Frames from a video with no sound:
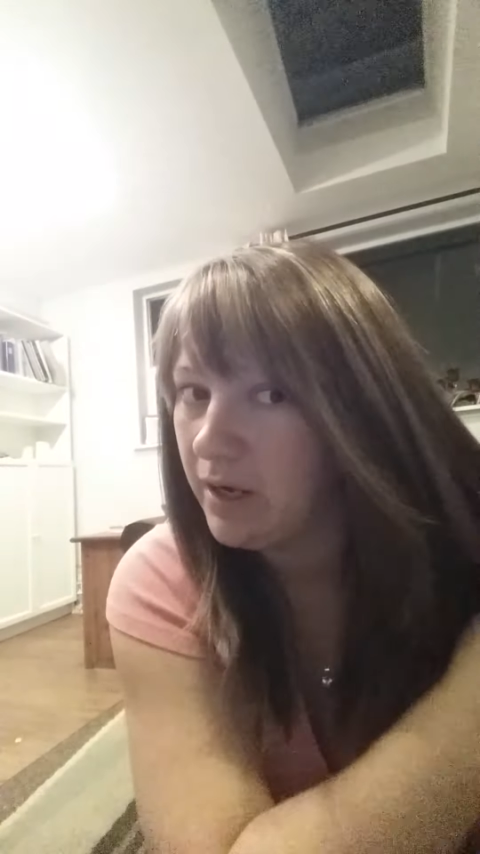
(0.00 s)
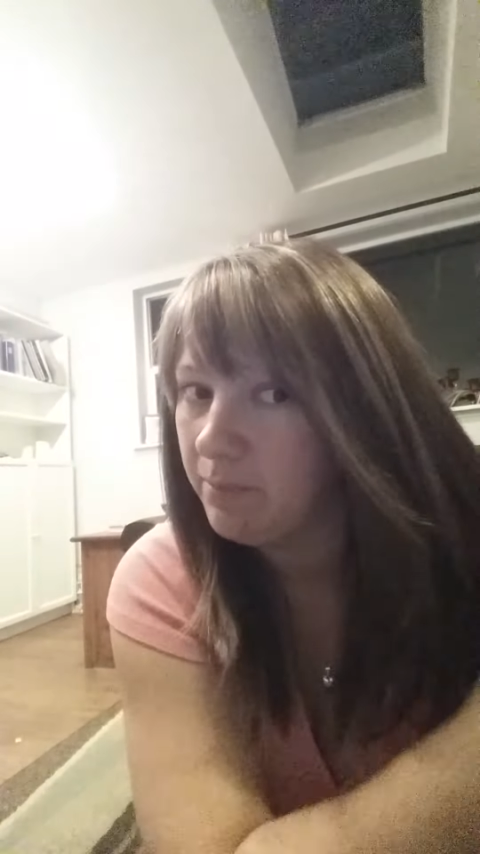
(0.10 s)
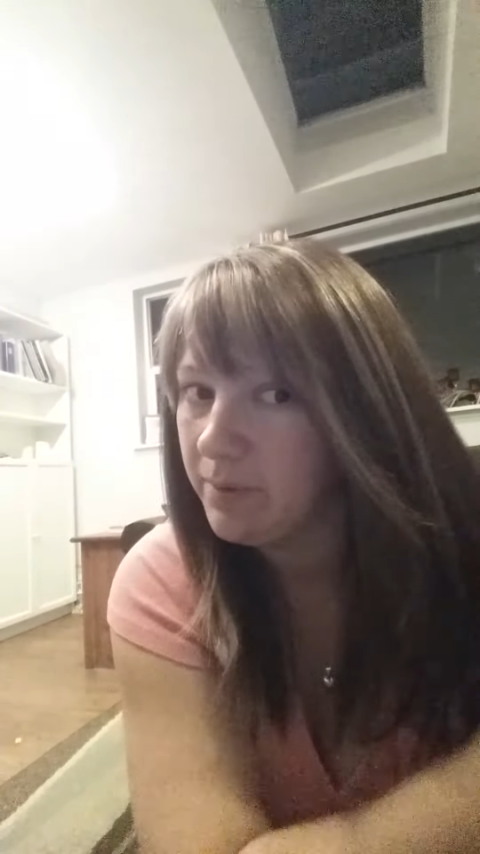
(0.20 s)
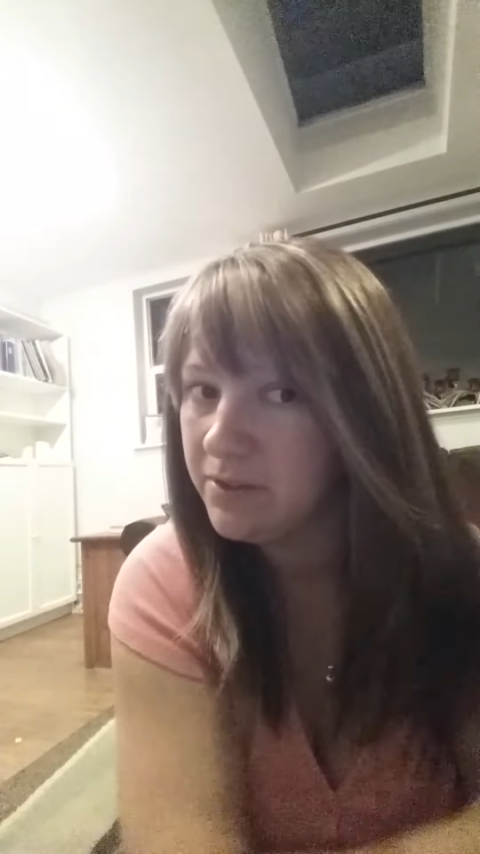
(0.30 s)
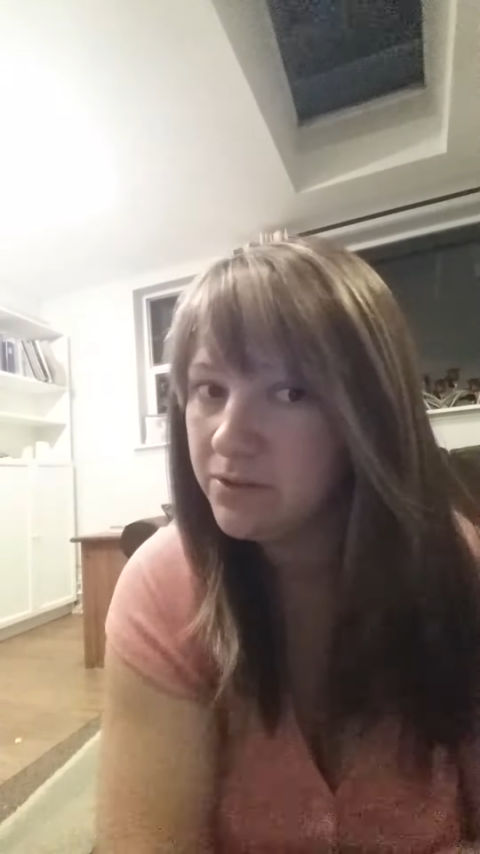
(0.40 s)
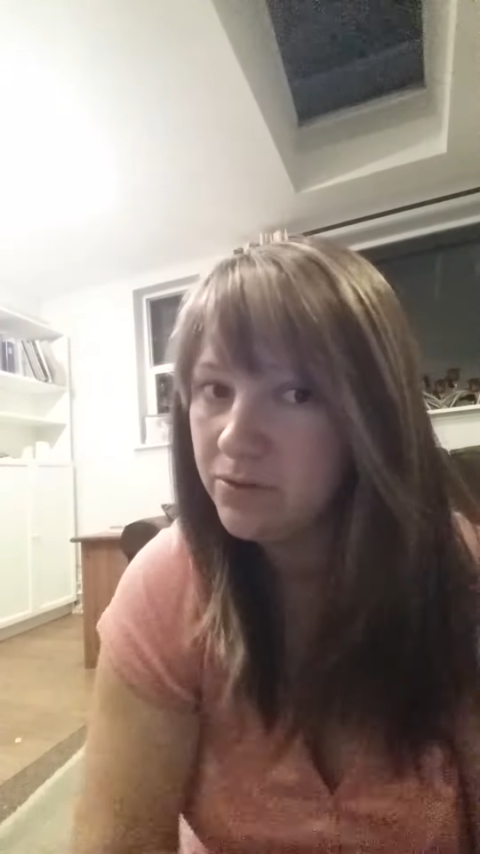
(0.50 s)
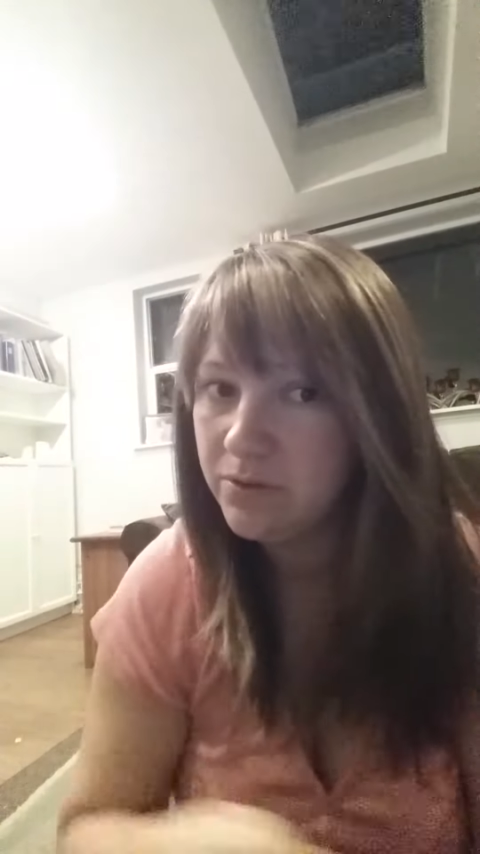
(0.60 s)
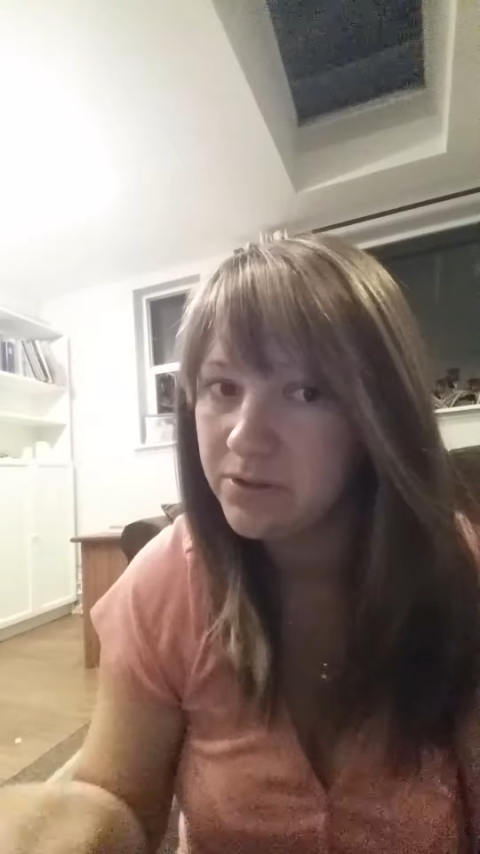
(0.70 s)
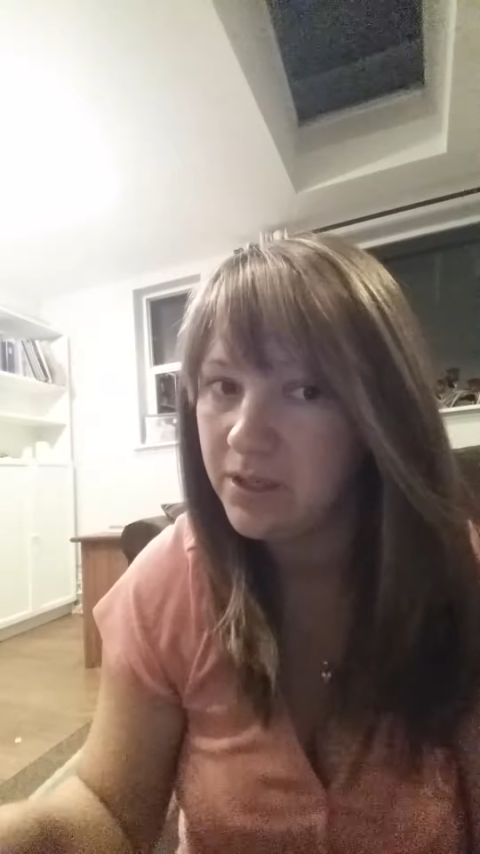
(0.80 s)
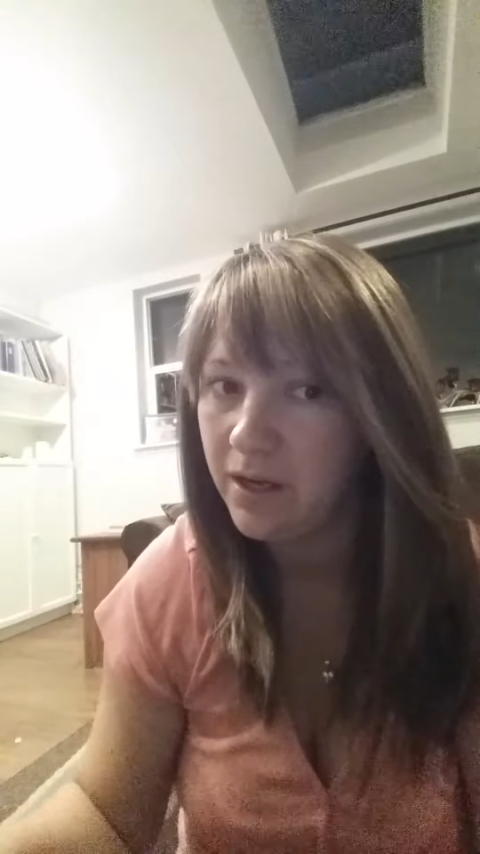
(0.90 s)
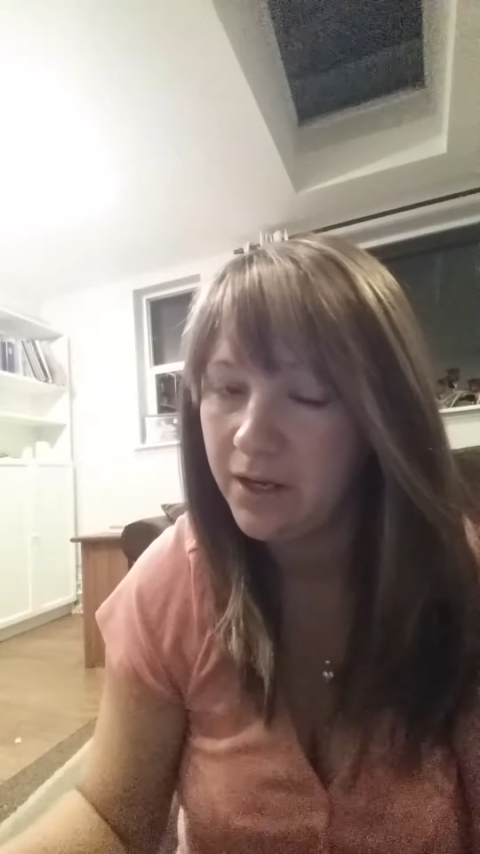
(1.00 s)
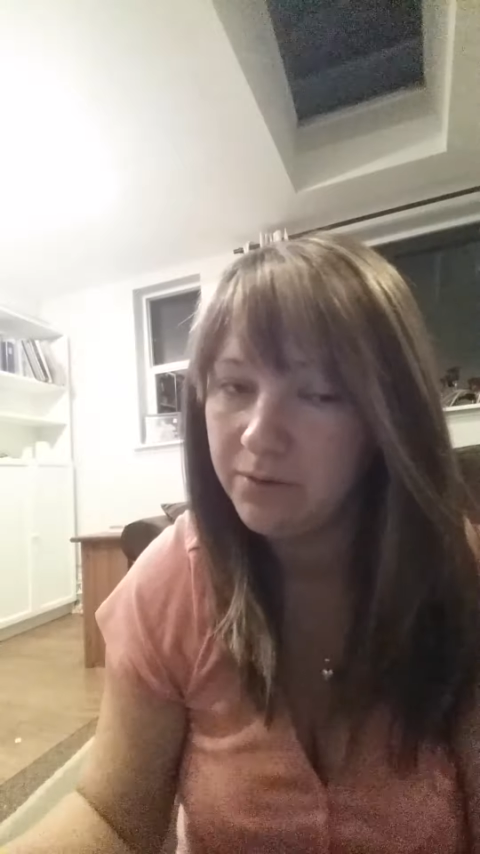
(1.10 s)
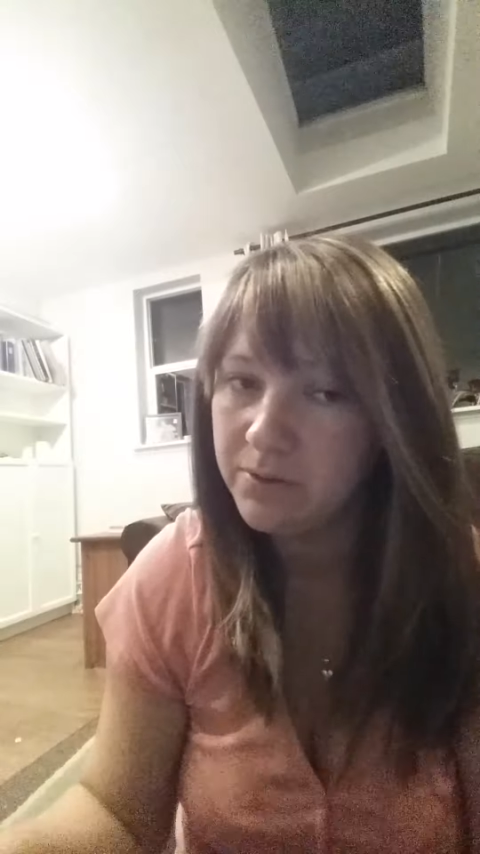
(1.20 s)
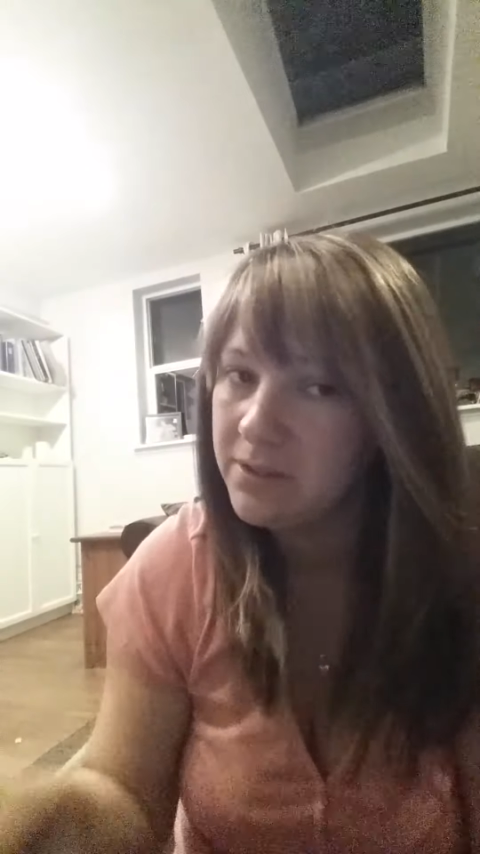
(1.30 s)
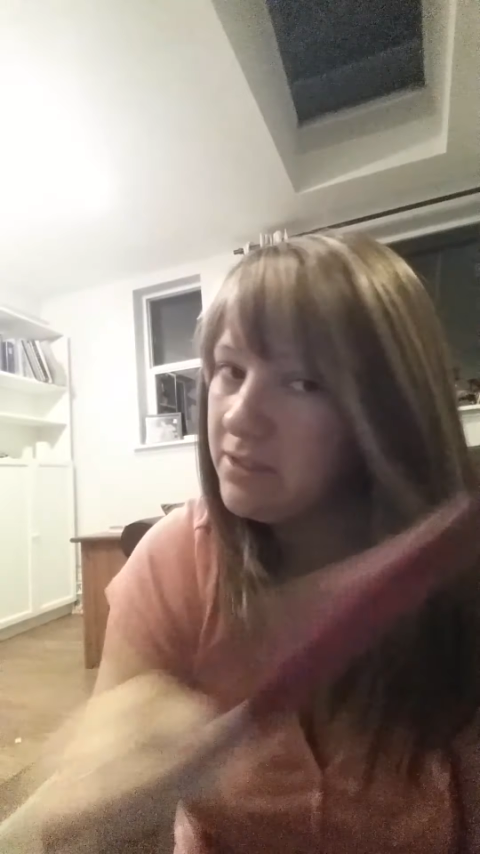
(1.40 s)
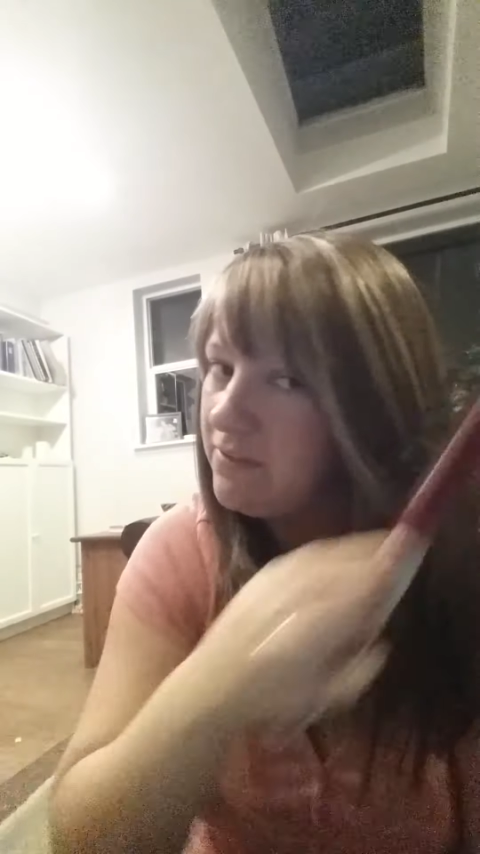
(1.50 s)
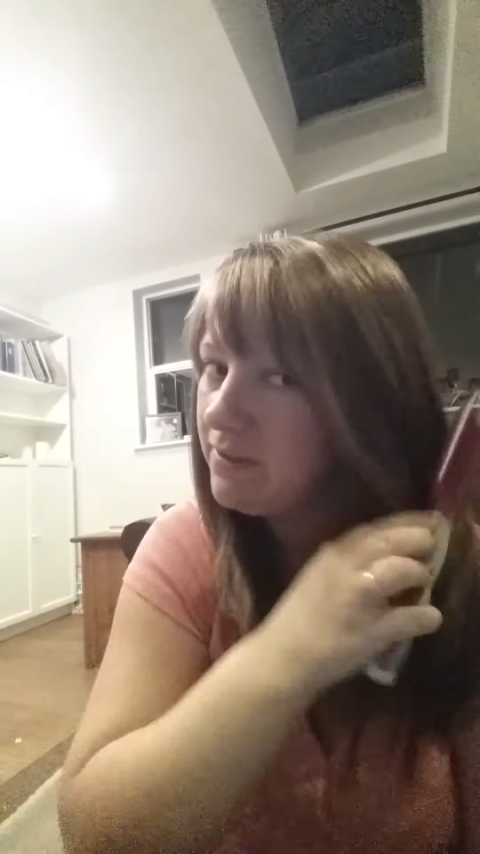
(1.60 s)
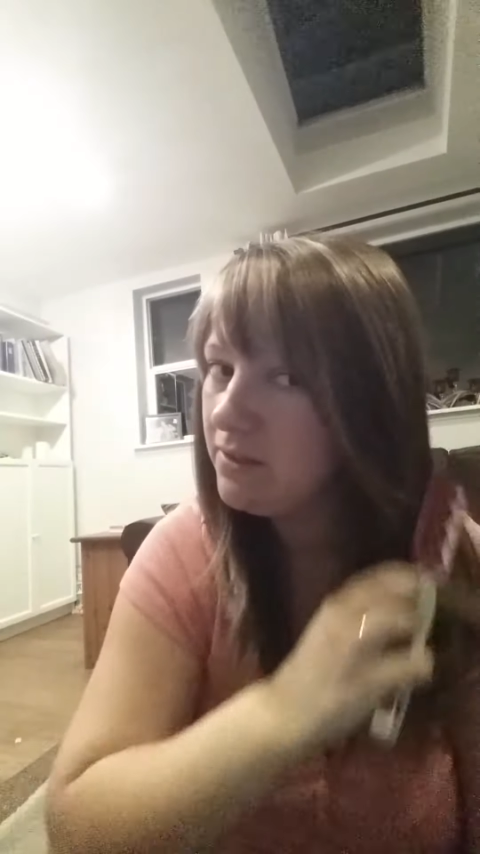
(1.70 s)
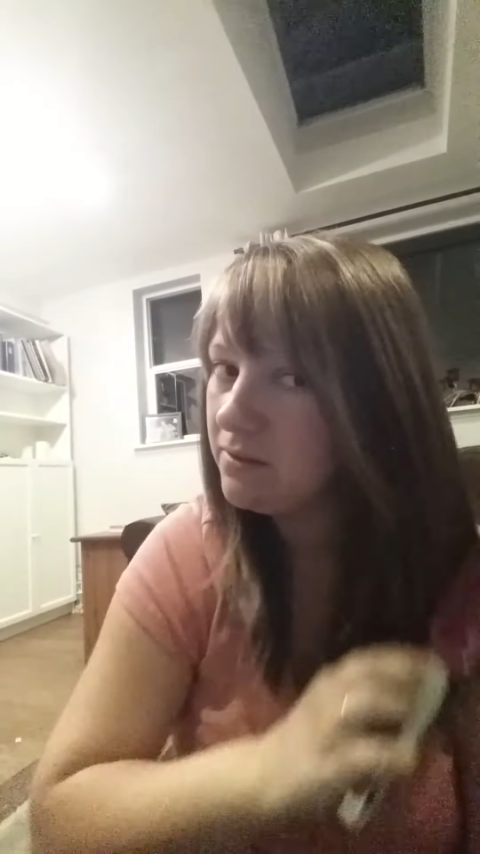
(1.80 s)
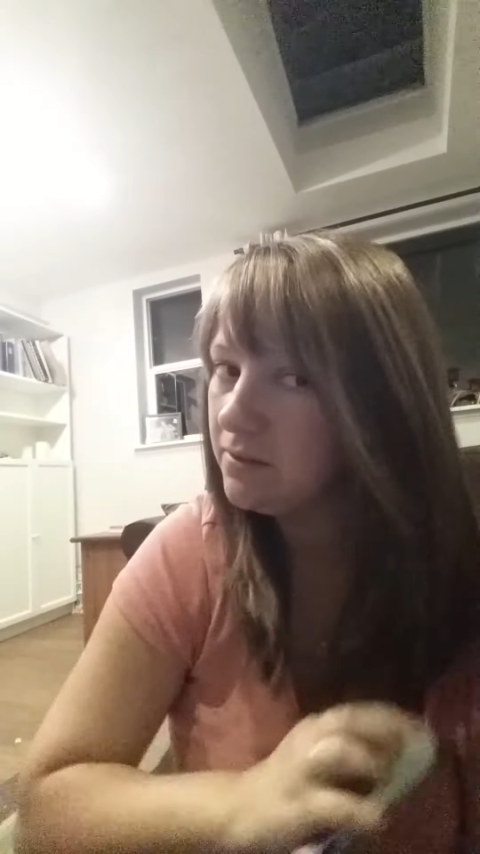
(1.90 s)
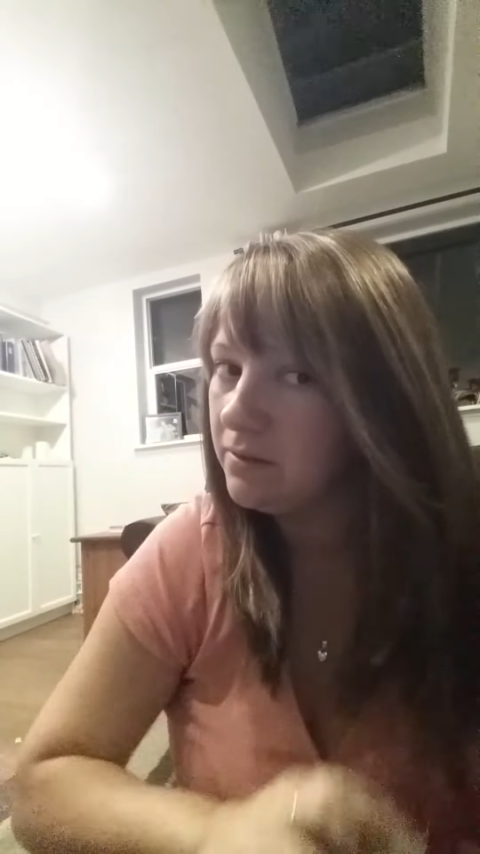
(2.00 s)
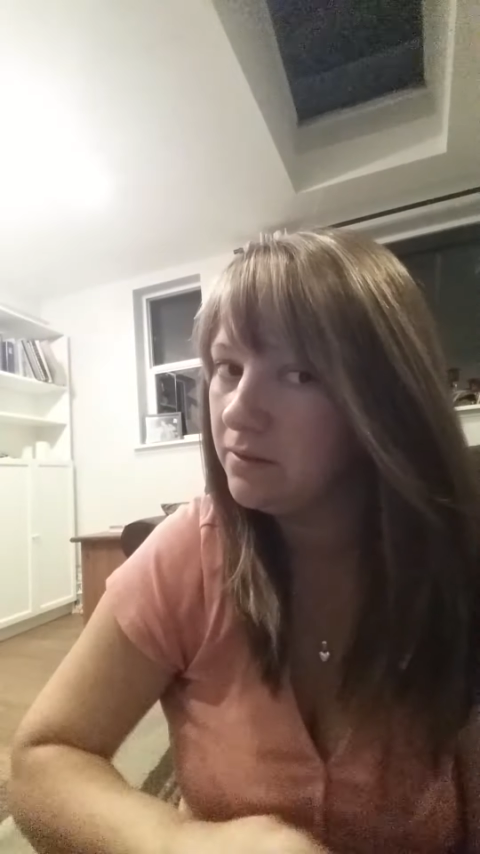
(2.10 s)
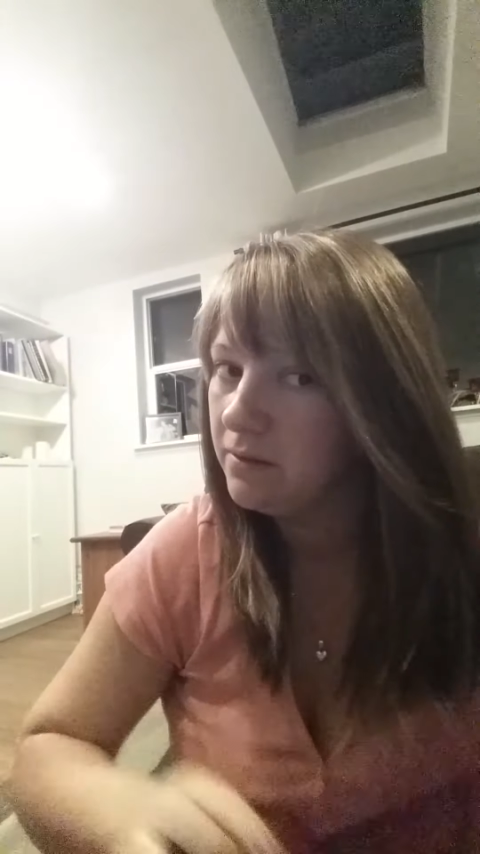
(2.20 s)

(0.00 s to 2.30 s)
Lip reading: up as soon as I receive it.